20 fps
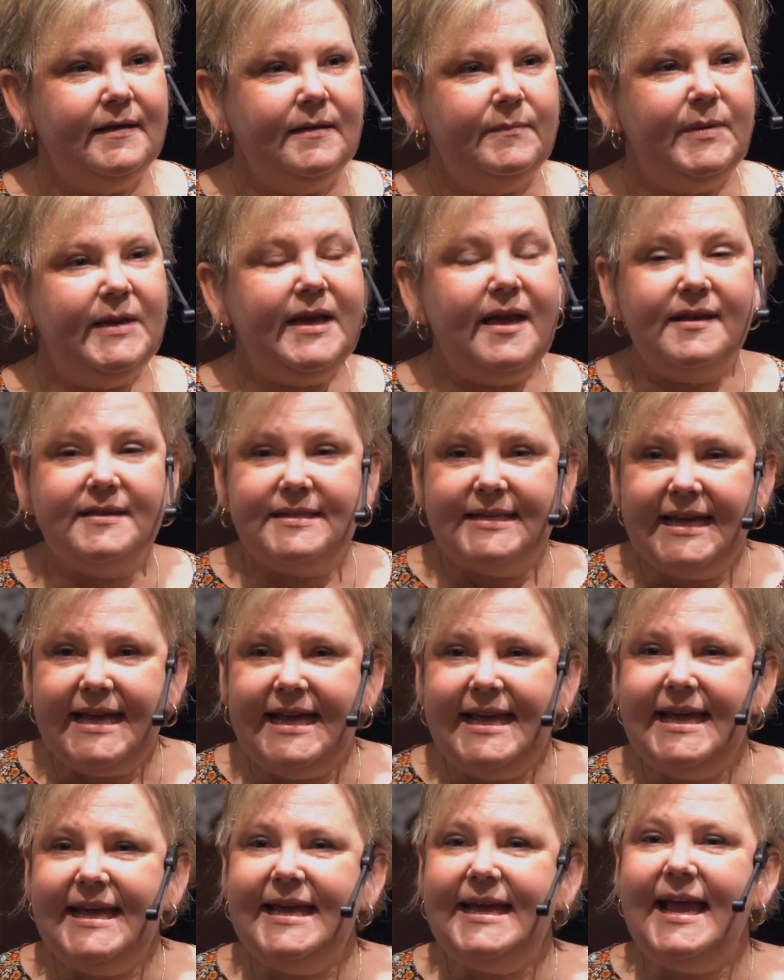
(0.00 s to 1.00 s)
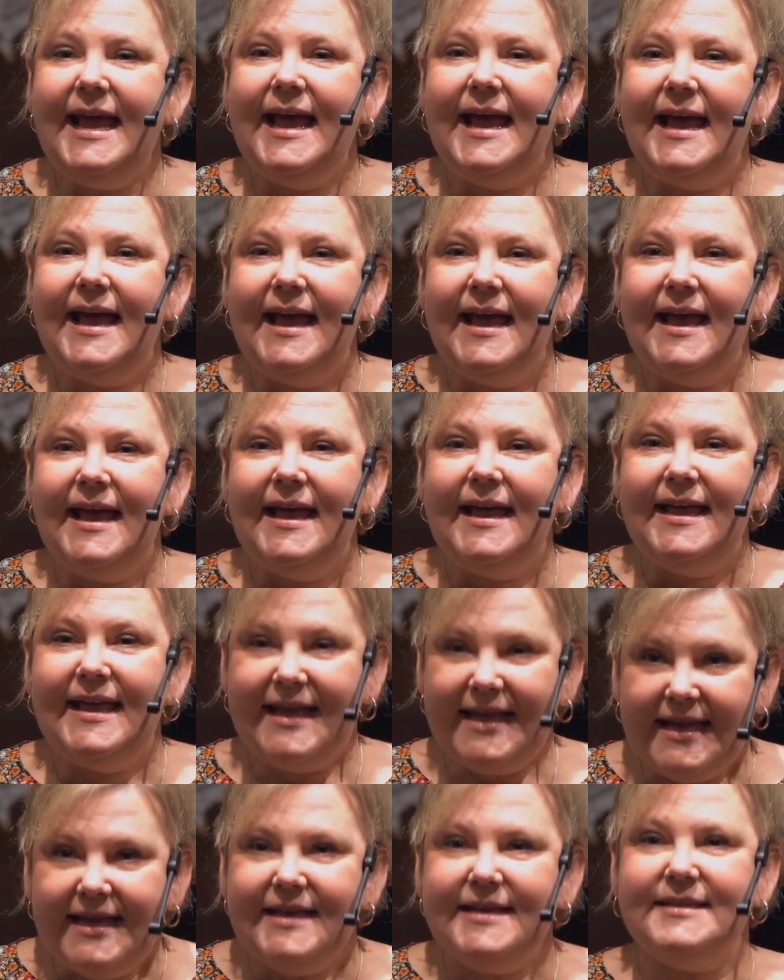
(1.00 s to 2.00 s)
because he
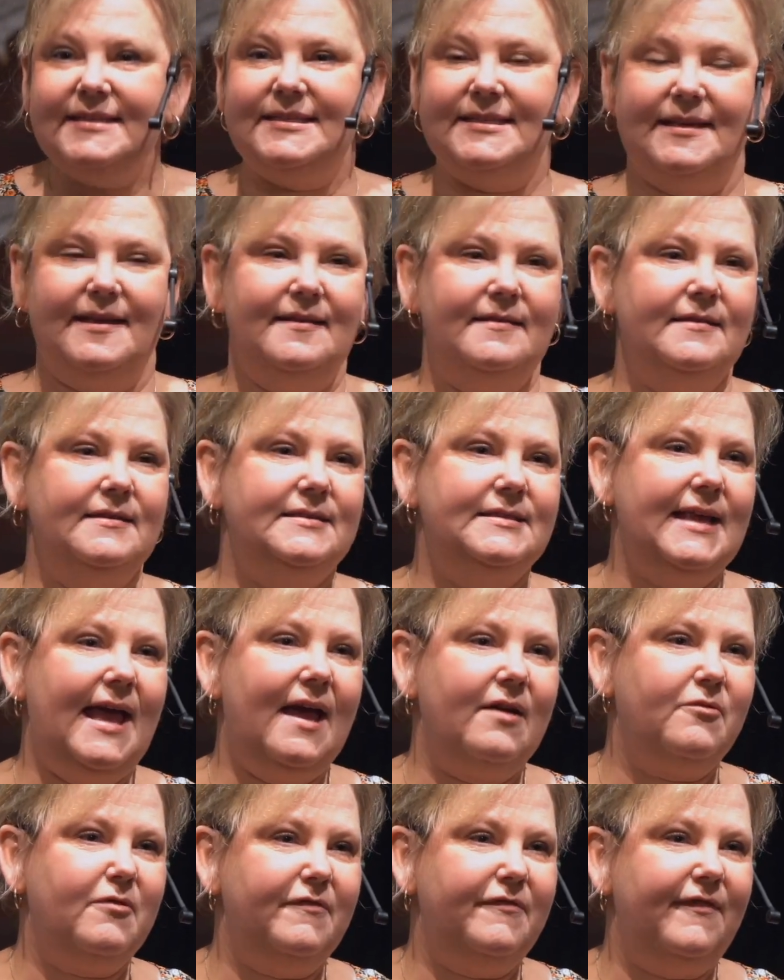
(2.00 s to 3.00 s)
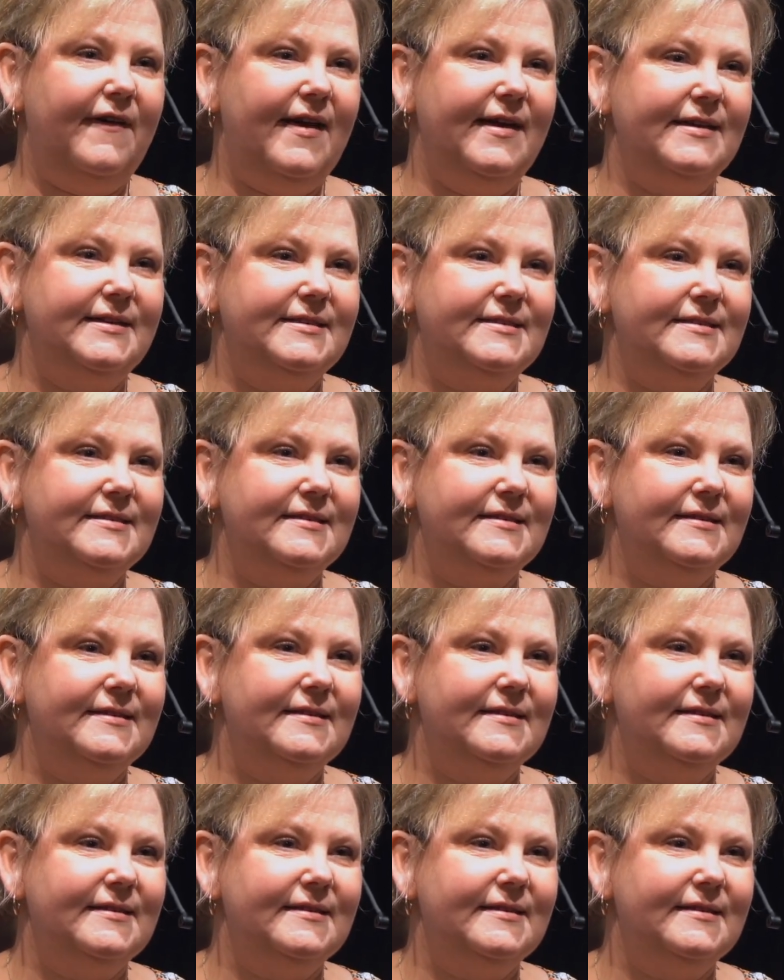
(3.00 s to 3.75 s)
is the sacrifice.